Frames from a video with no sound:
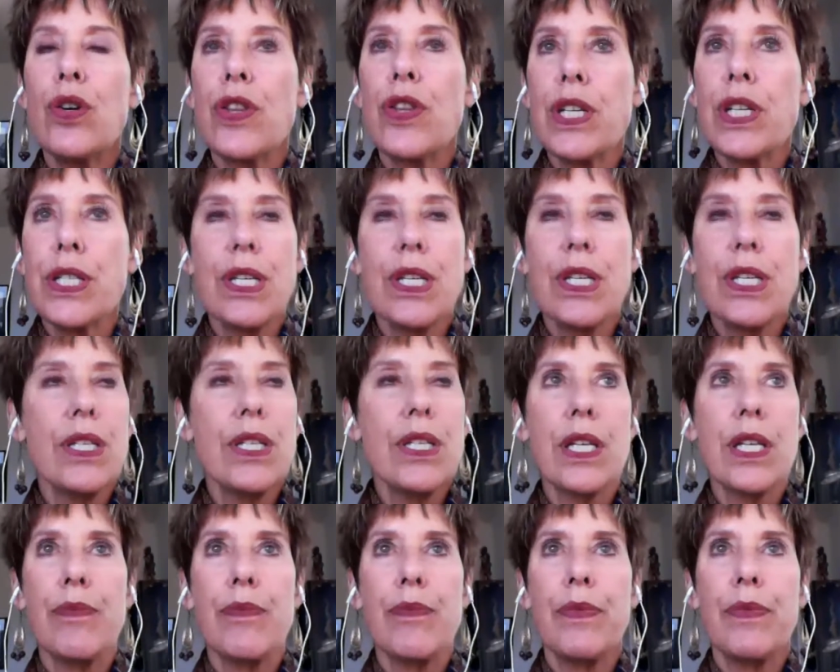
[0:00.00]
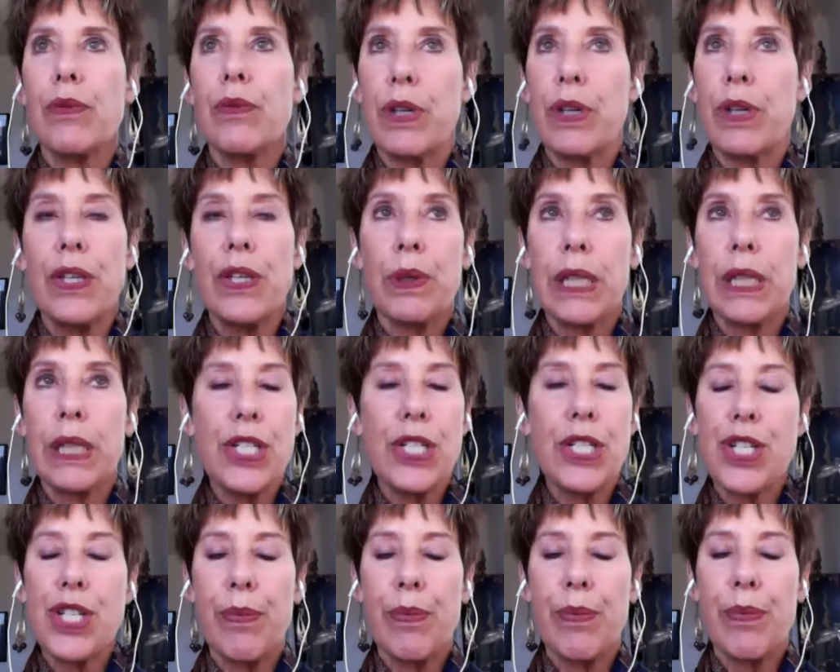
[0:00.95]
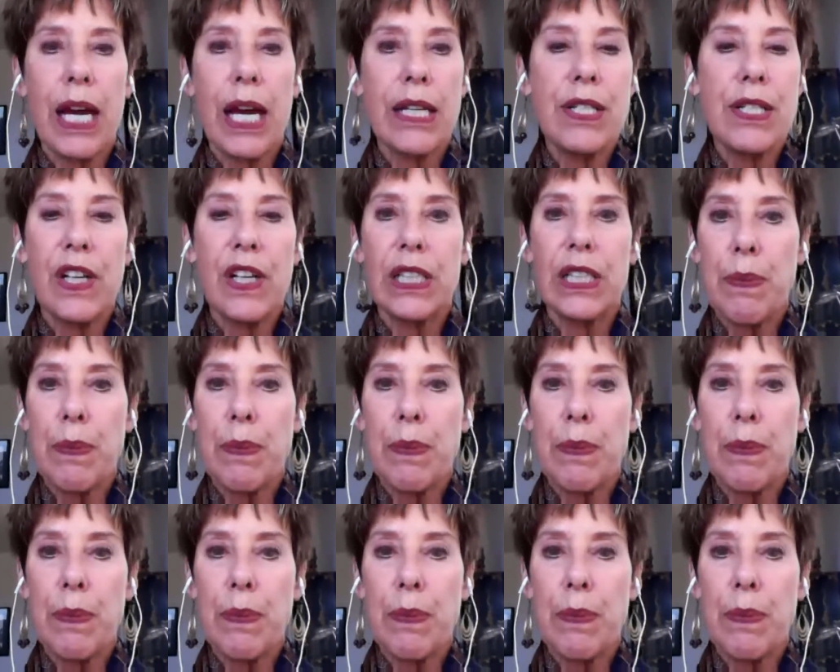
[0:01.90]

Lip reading: this is in the relationship. I developed a